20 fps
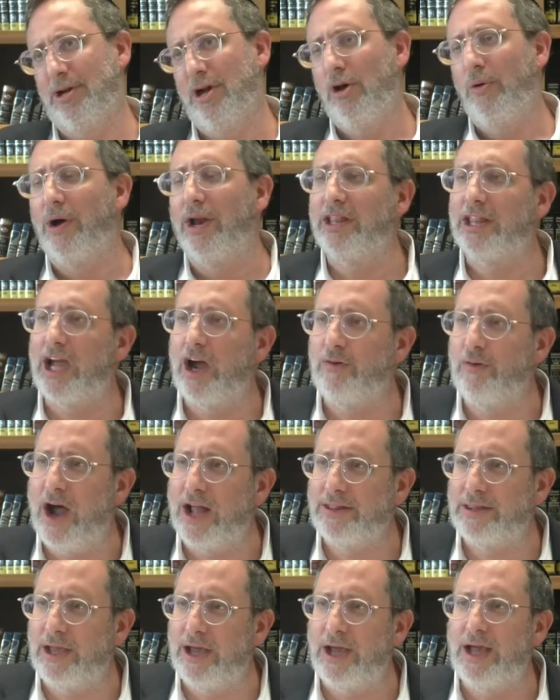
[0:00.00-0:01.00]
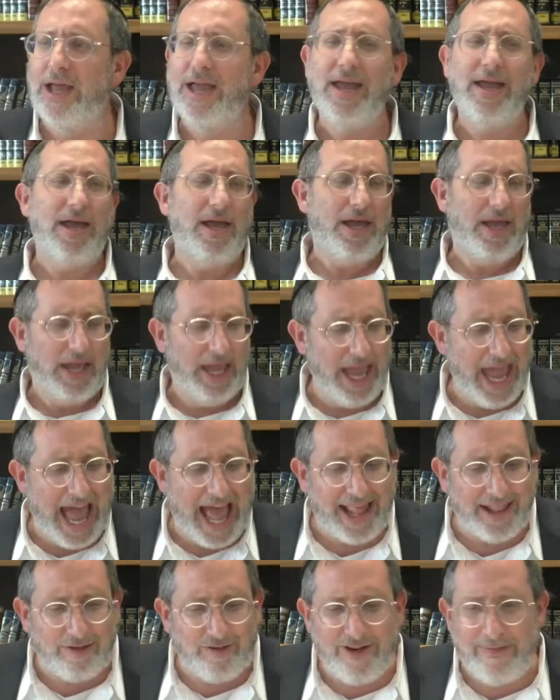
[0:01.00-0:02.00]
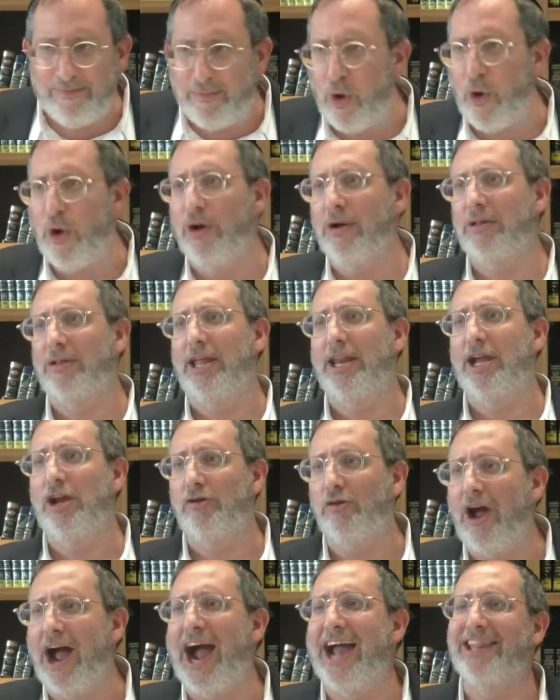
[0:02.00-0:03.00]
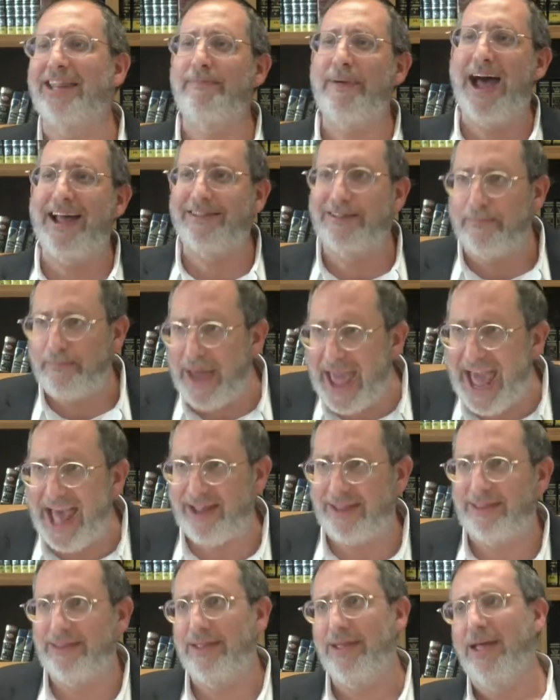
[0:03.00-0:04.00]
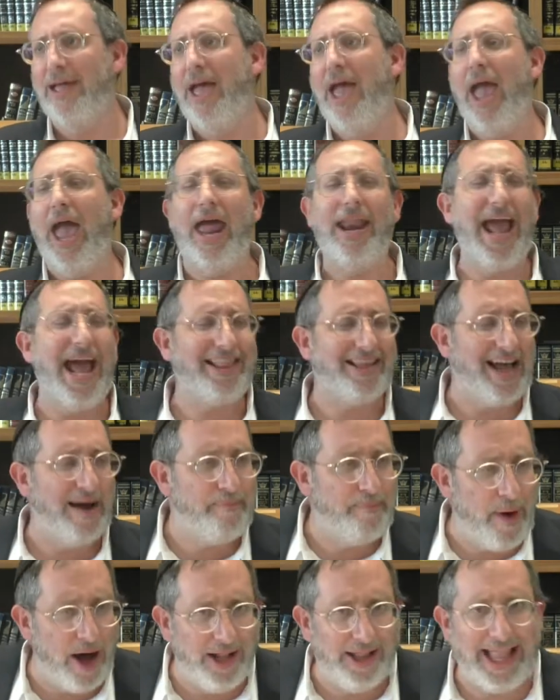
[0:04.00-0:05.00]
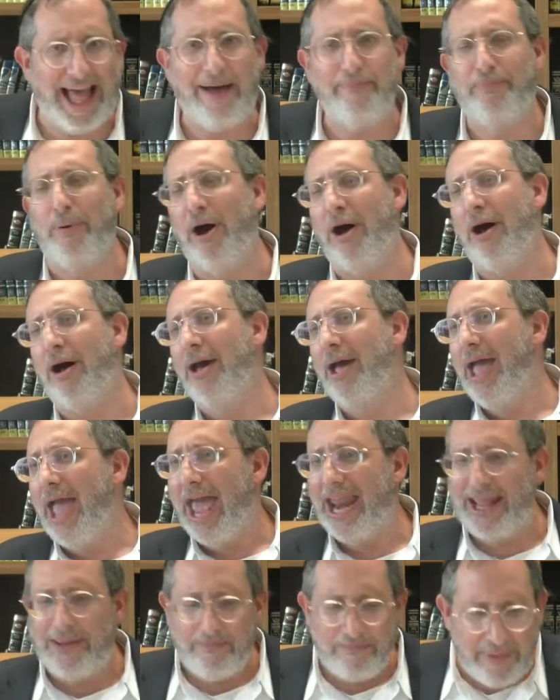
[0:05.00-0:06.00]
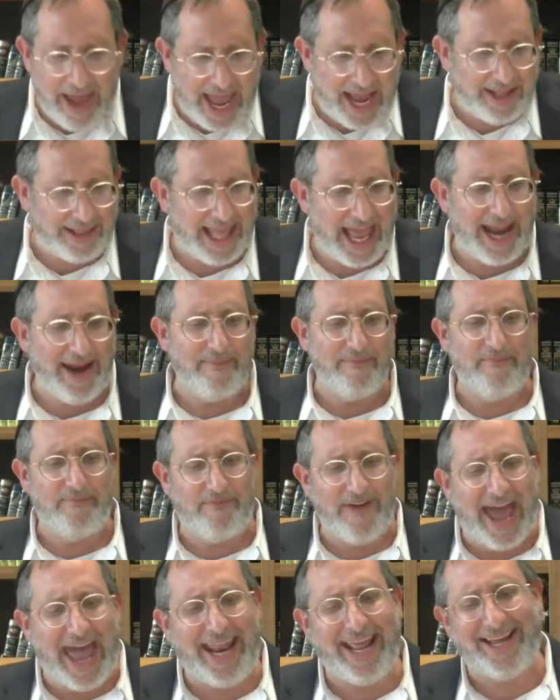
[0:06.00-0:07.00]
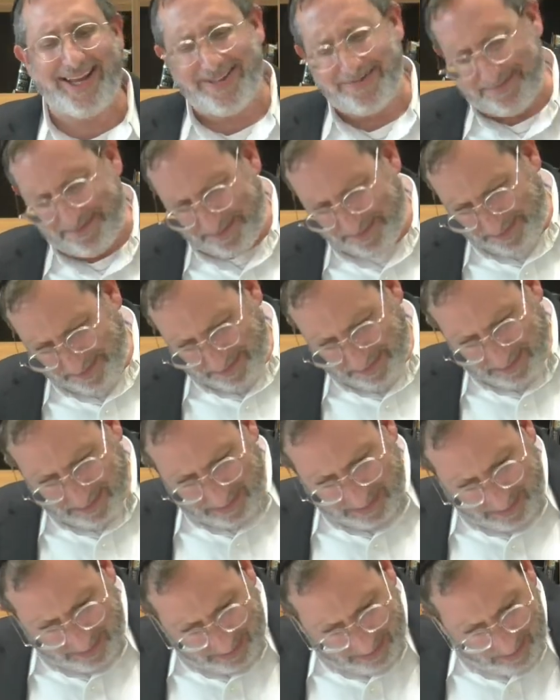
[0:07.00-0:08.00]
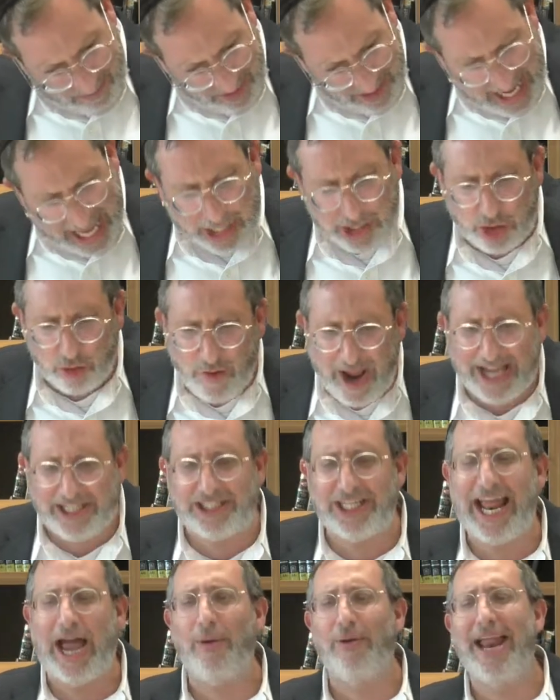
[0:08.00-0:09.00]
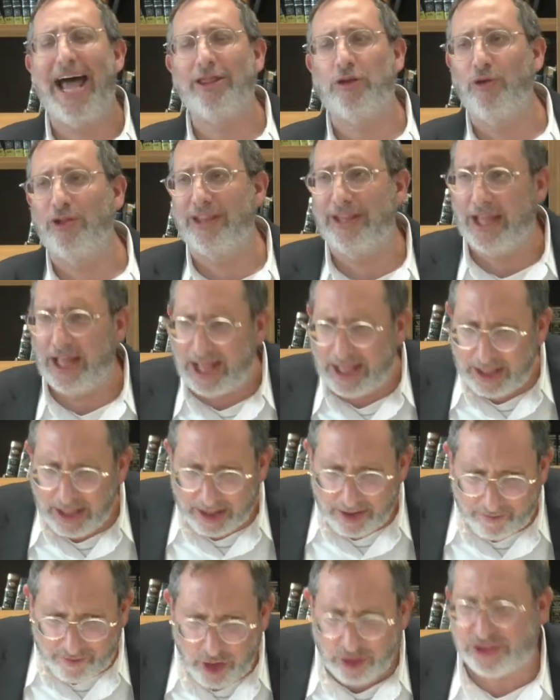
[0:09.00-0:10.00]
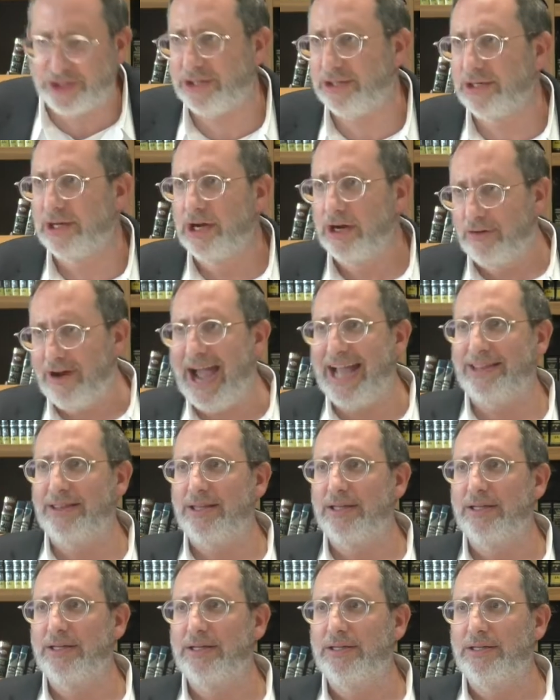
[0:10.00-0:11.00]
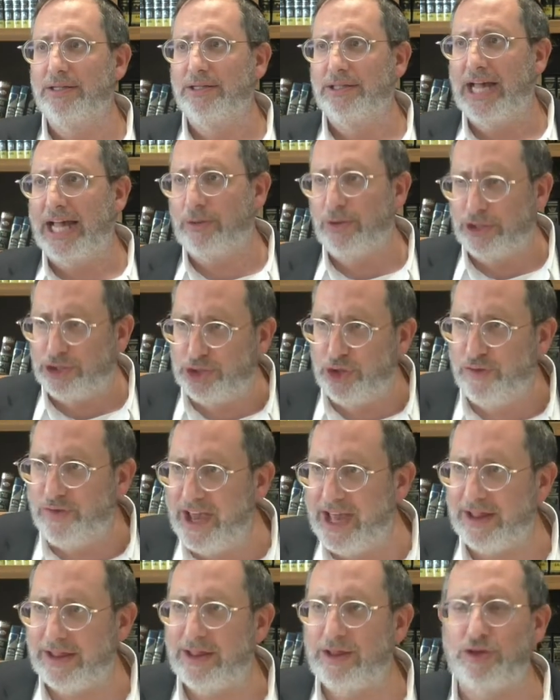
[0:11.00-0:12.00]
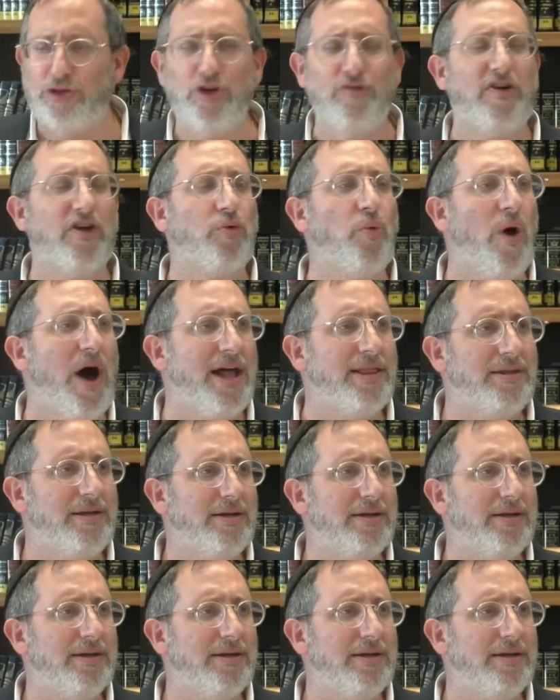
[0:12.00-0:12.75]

What is charata? He has remorse and he cries about the past. And he has Kabbalah ba, and he makes an emphatic declaration, I will not do this in the future, right? That's what tshuva is. Tshuva is what?